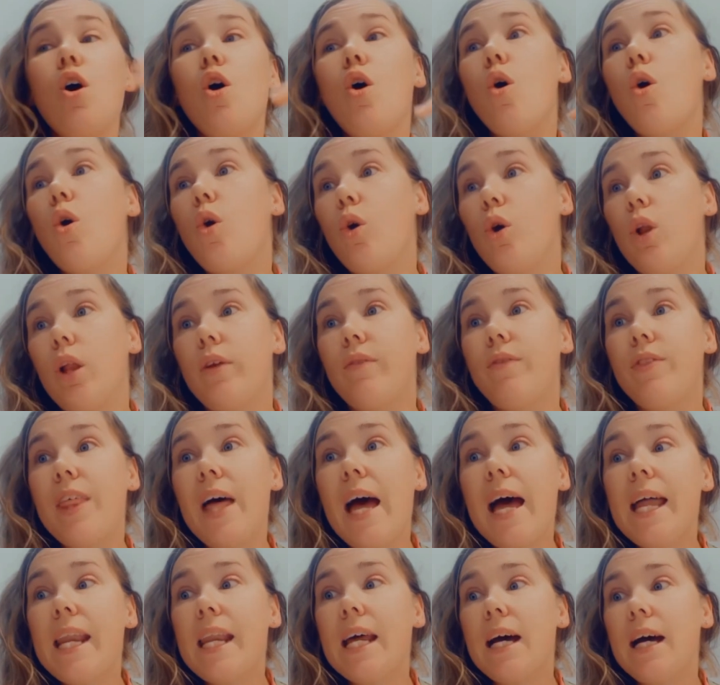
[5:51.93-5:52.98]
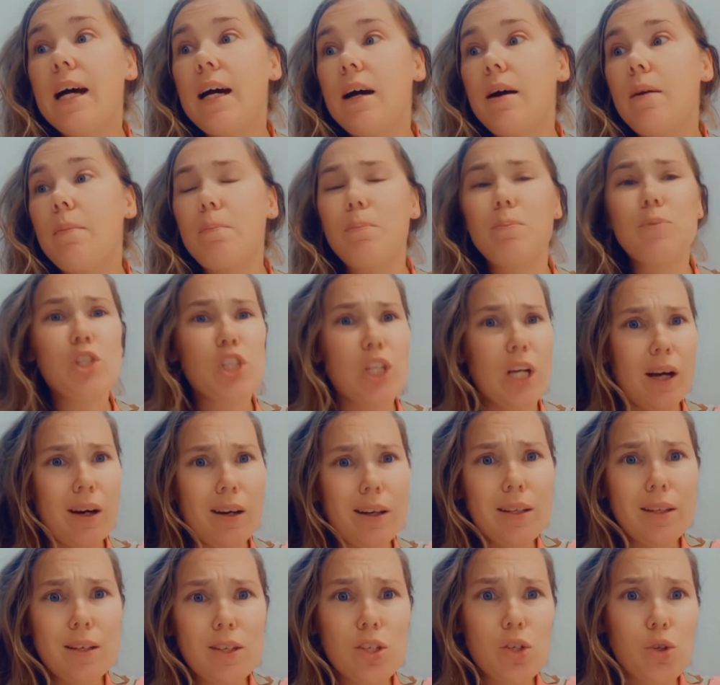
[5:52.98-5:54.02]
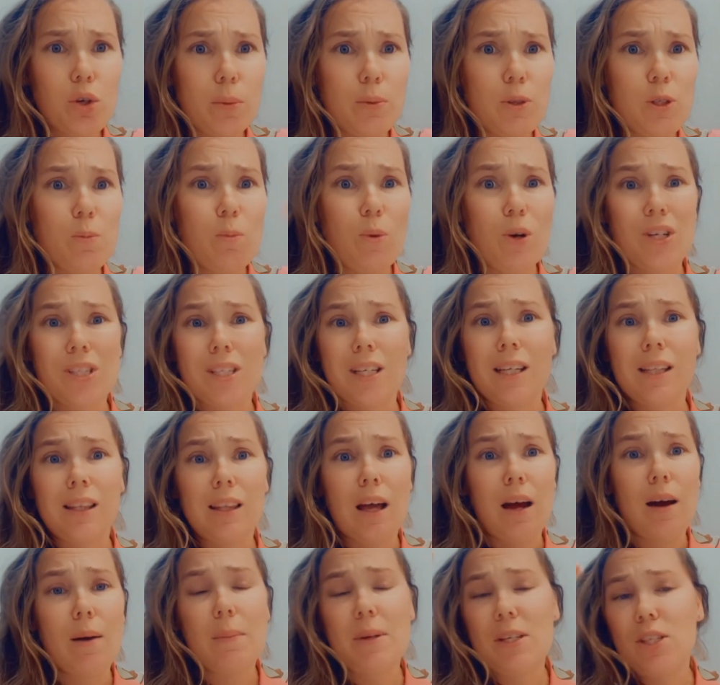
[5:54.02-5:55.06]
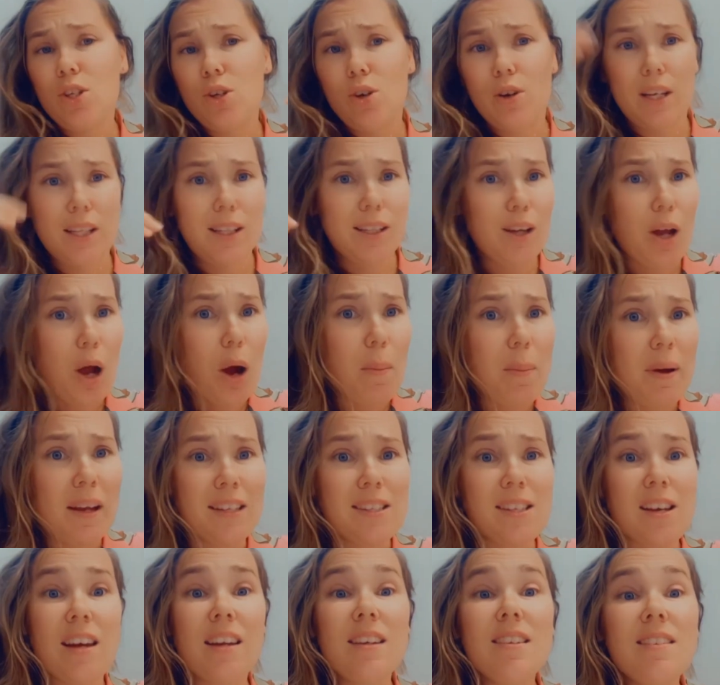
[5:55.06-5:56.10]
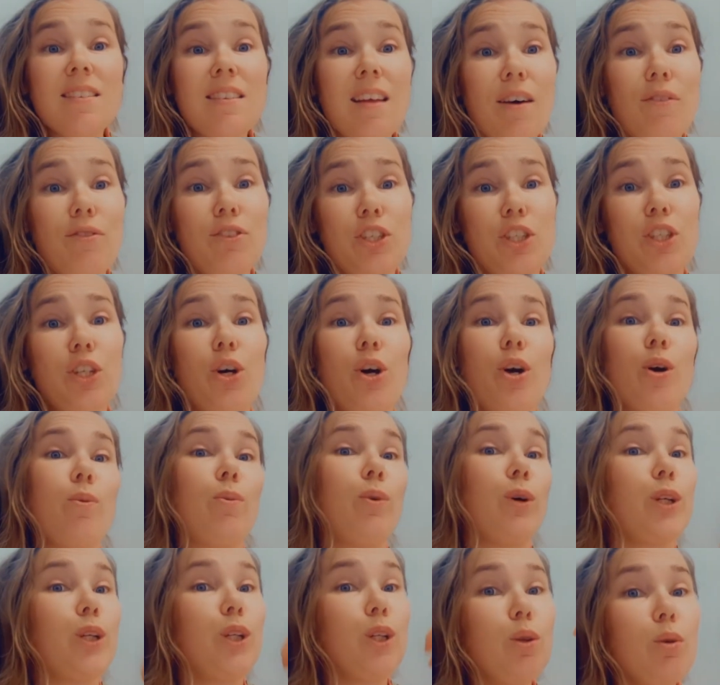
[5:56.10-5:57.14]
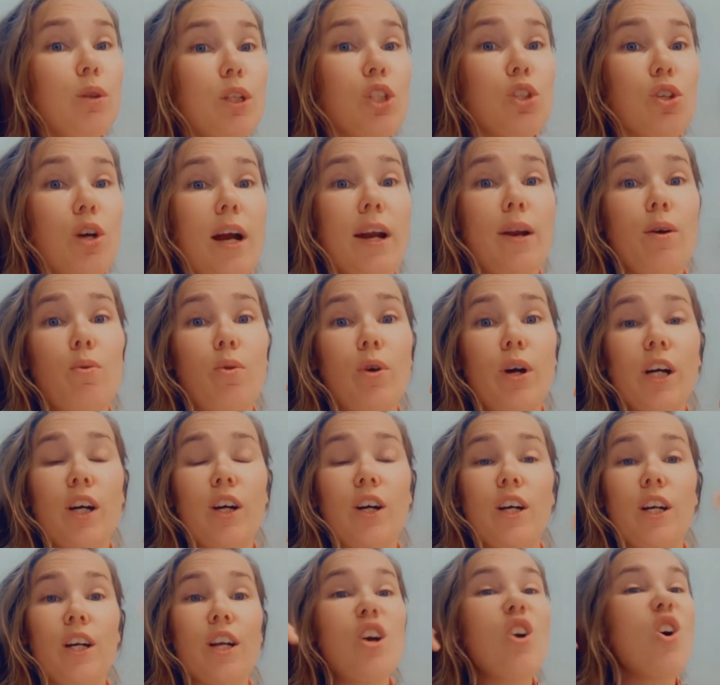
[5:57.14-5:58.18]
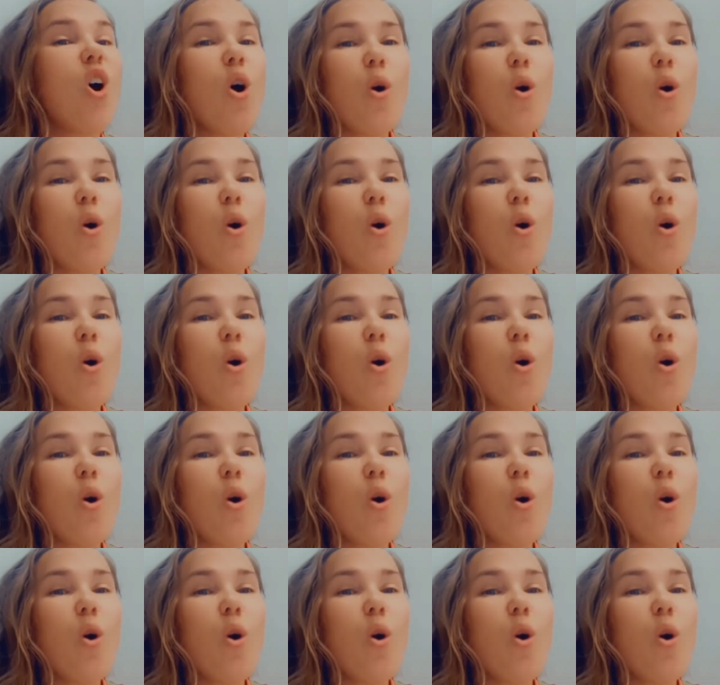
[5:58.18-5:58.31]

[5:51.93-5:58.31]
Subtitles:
all of that? Share it in the description box. In the comments. I'd love to know what you are trying to work on.